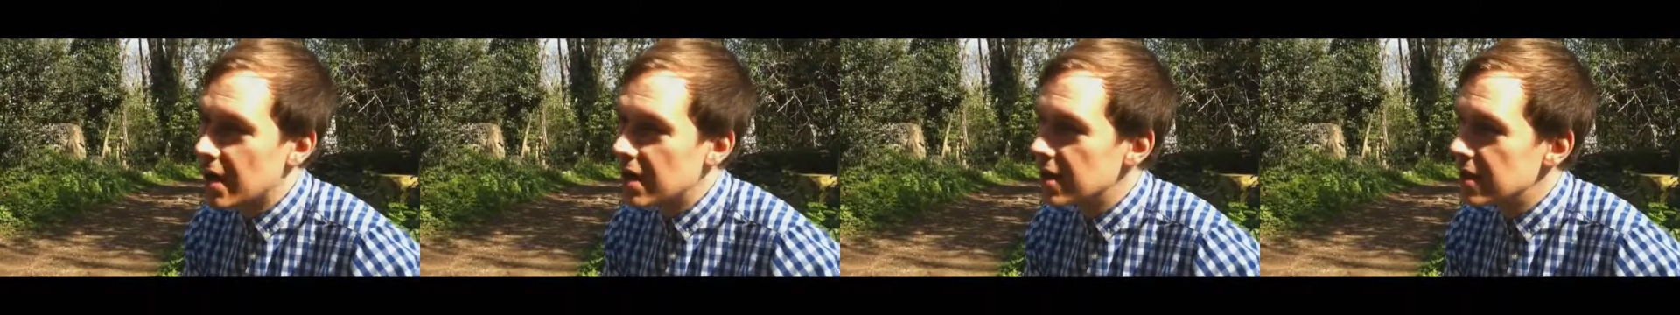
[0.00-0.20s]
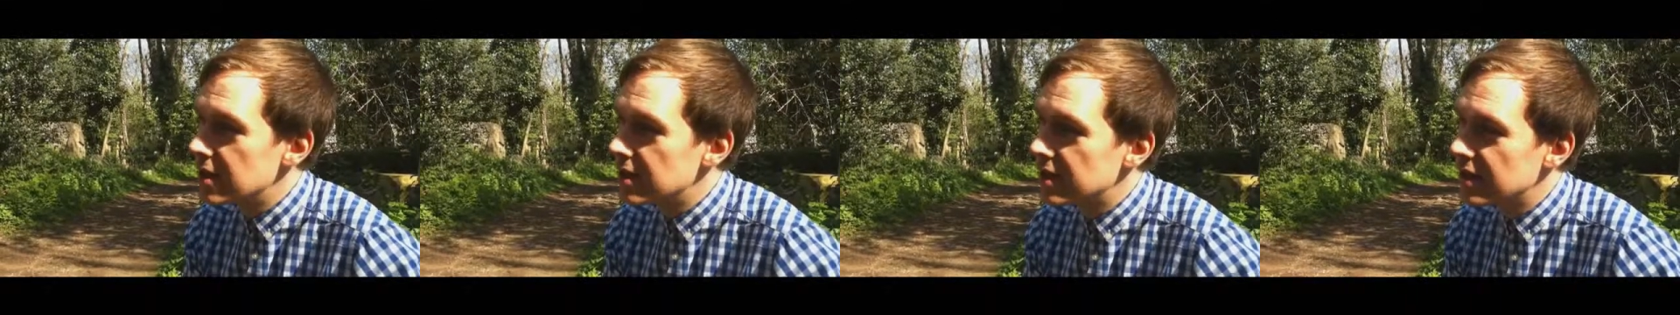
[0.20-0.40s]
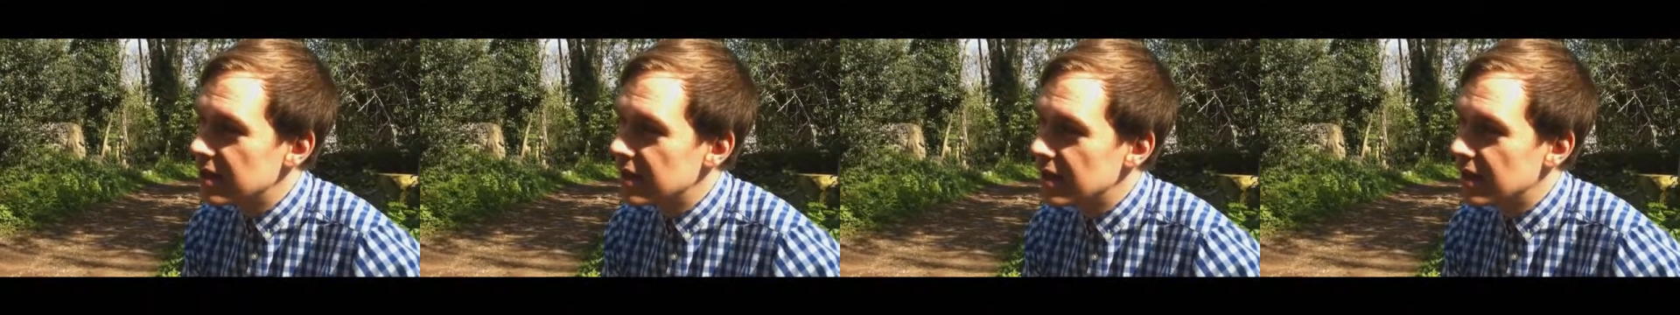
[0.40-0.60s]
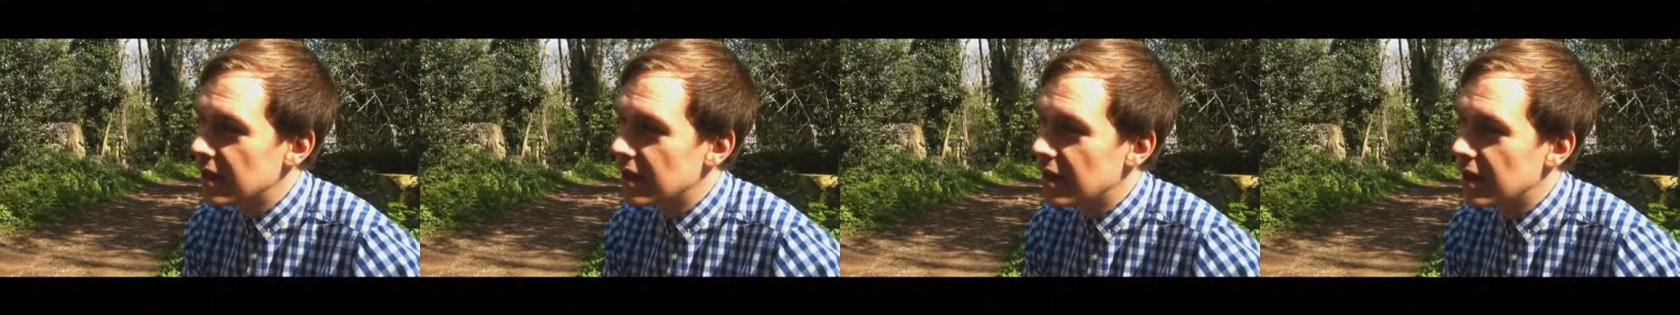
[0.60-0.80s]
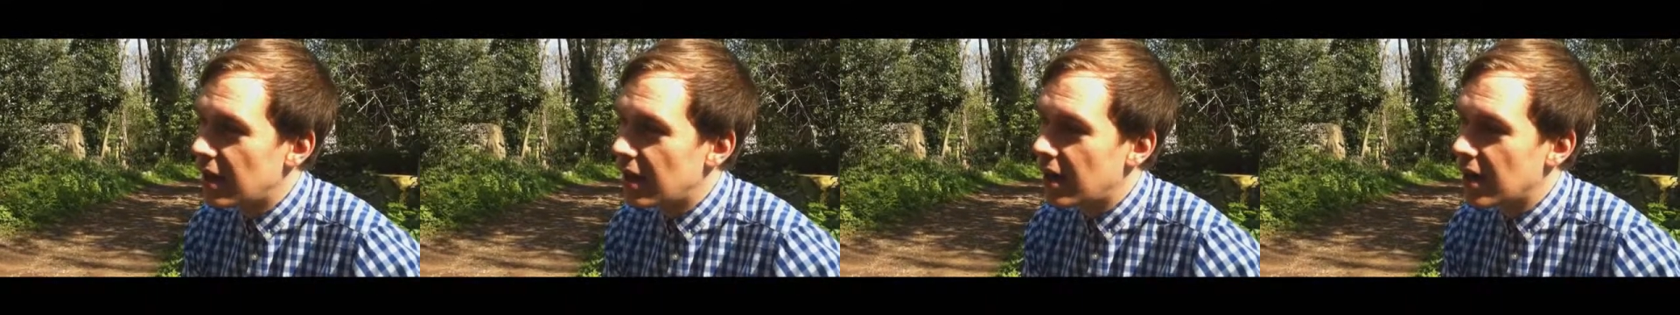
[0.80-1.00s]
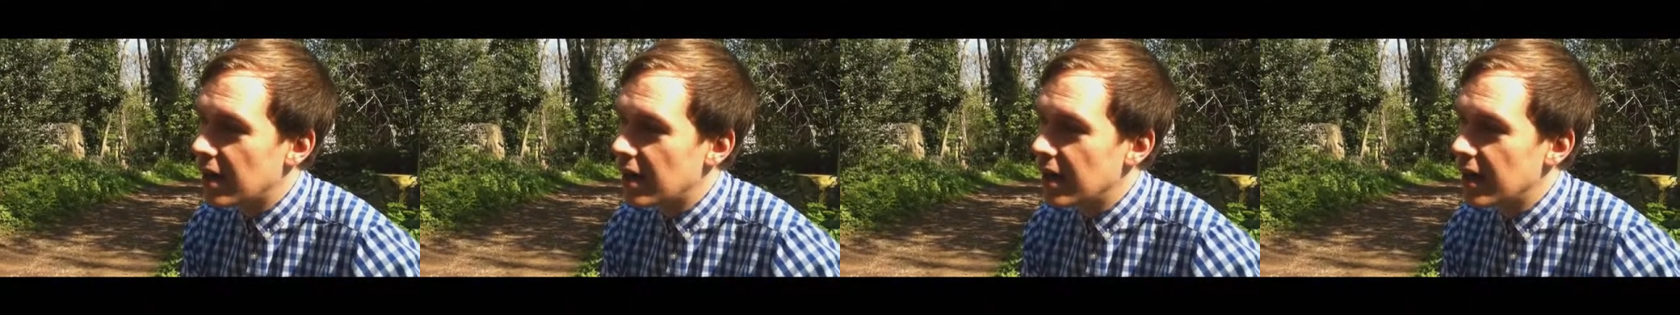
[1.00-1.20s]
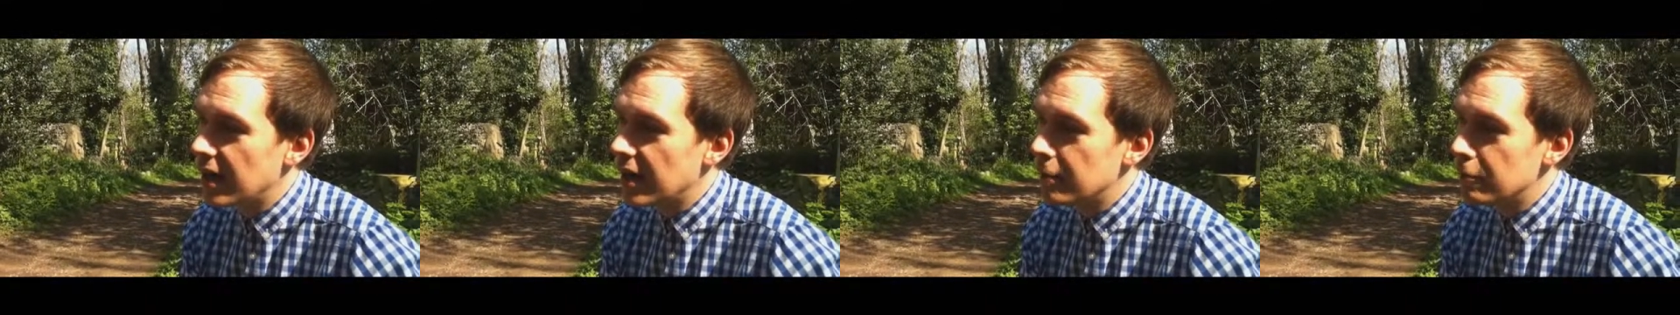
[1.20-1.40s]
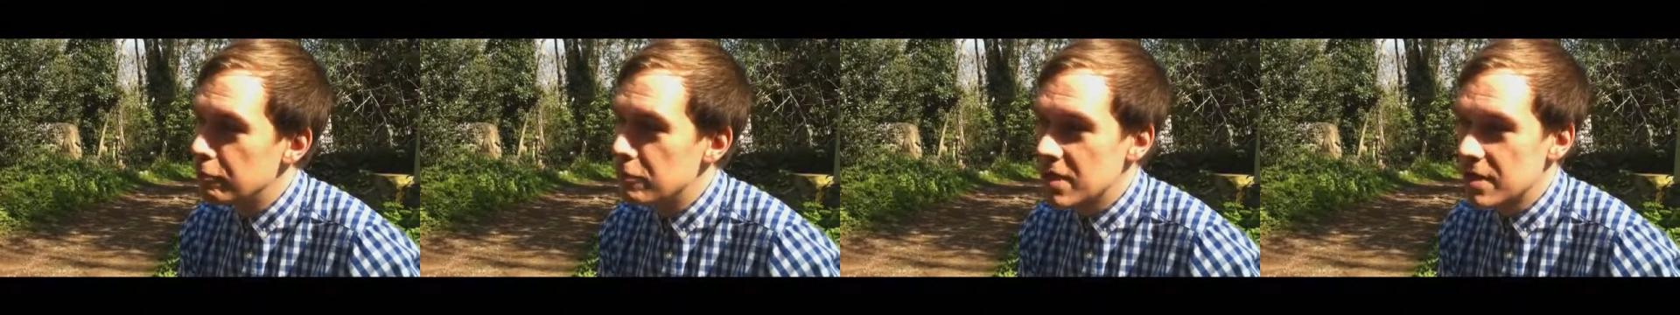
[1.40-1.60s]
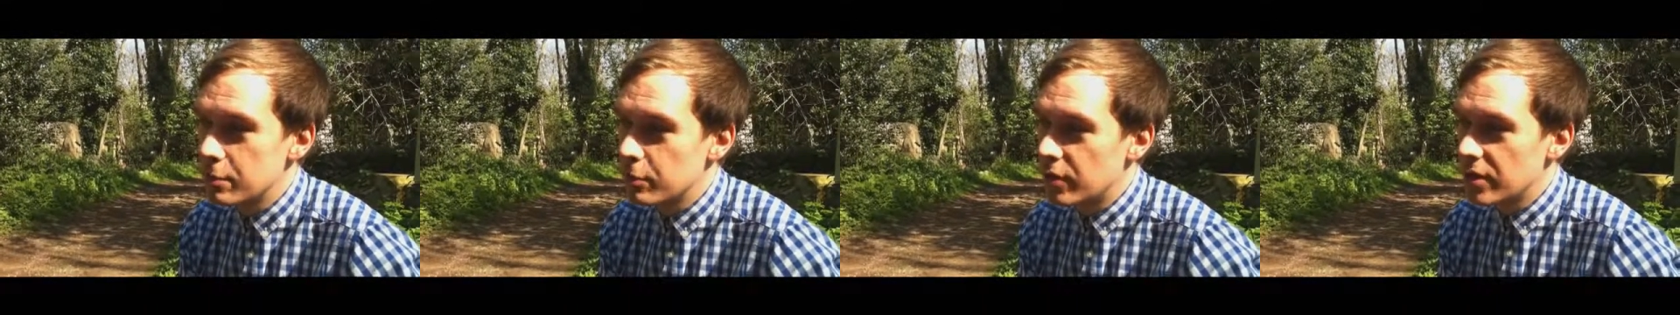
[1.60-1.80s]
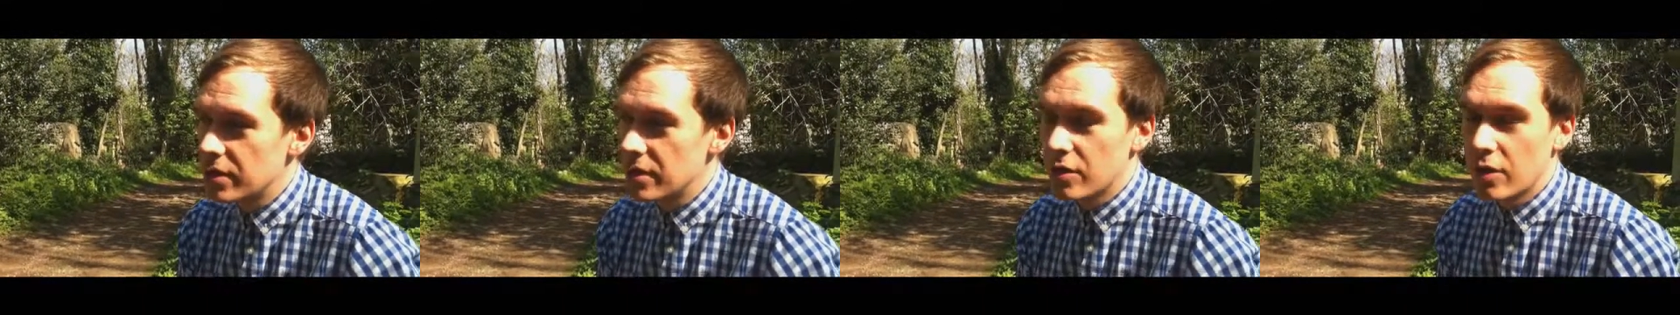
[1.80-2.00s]
and I
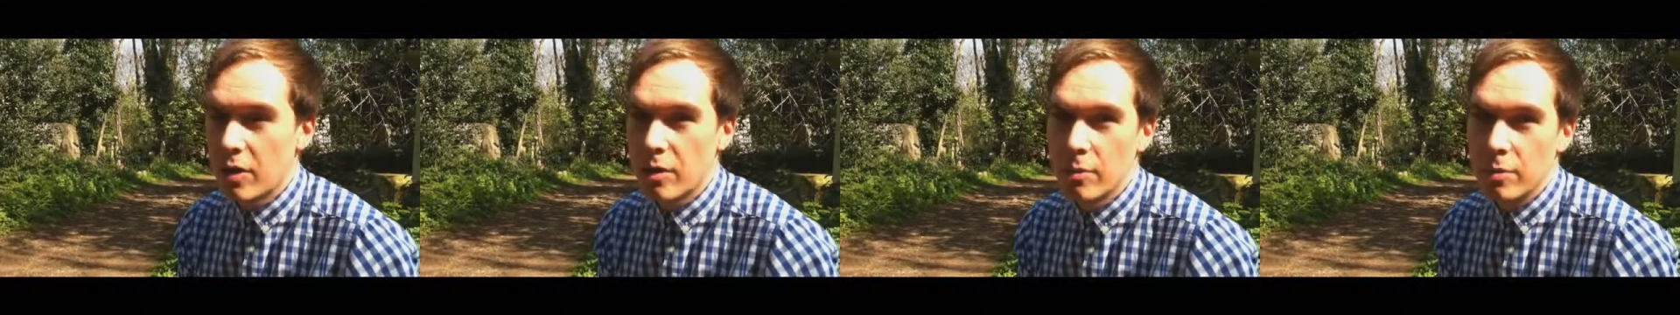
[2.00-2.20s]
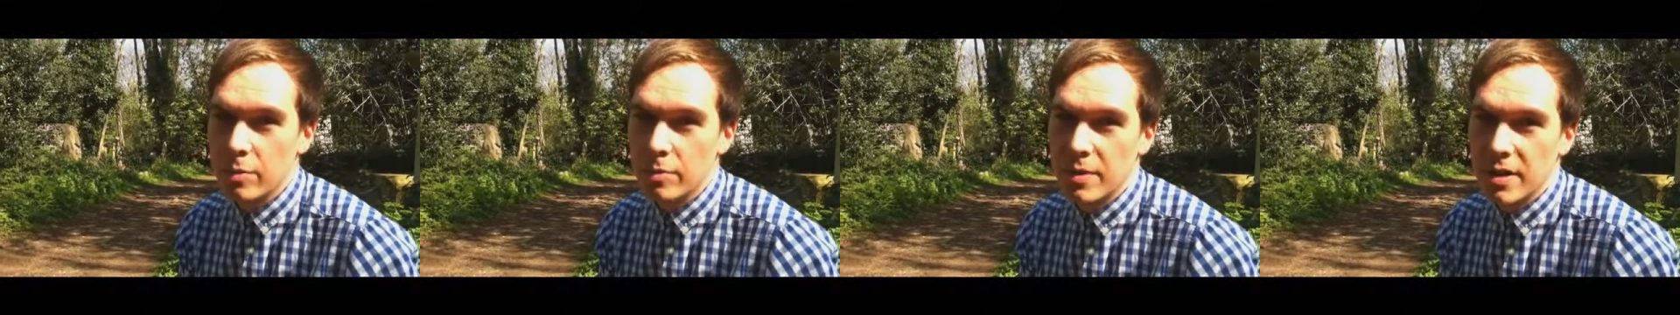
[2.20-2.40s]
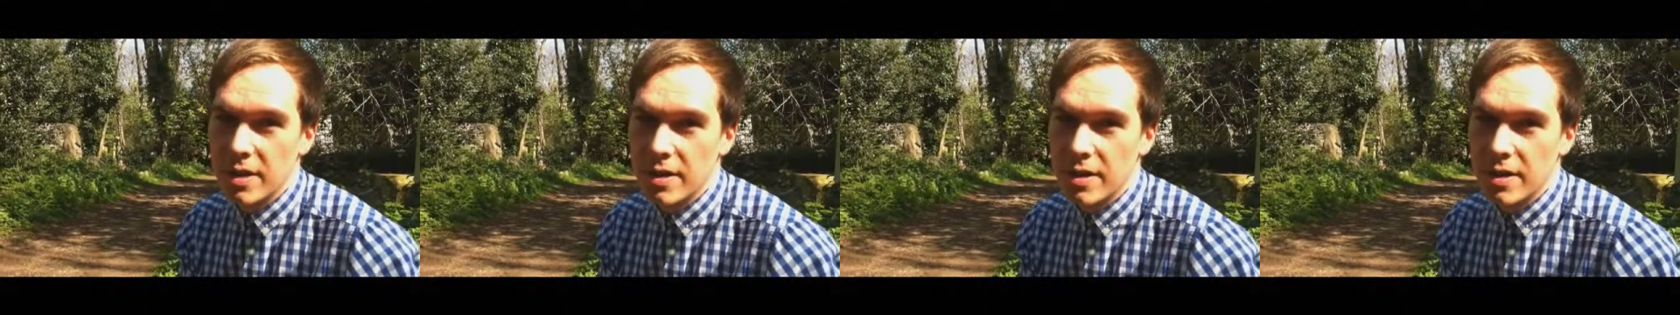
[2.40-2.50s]
missed my stop